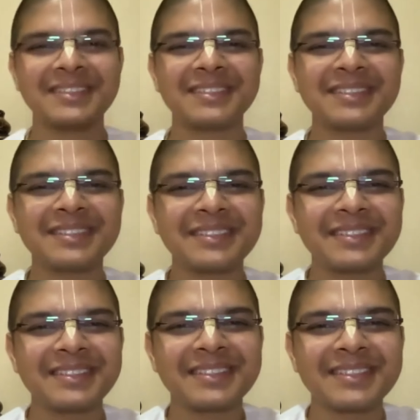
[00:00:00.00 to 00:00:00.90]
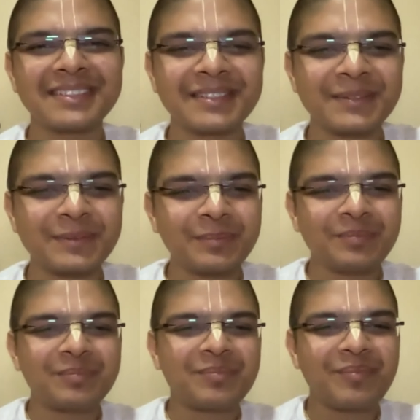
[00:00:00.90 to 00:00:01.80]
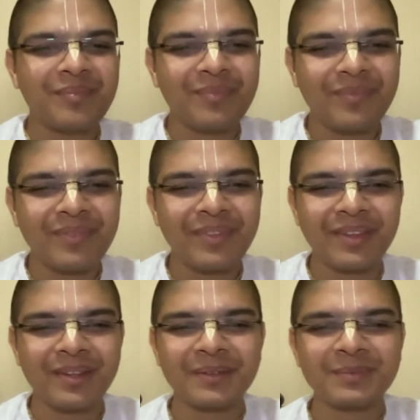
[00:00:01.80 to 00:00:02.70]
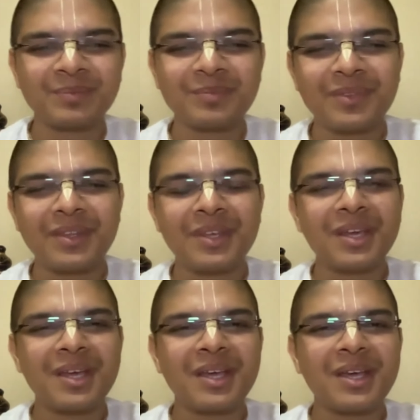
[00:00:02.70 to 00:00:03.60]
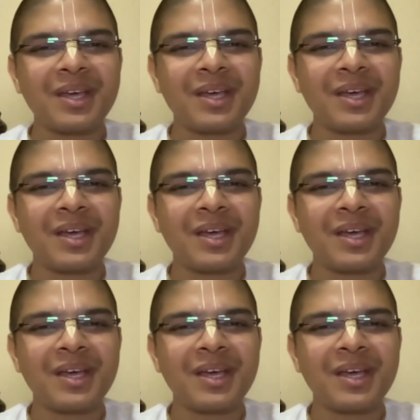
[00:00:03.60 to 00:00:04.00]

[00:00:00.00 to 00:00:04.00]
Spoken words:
(silence)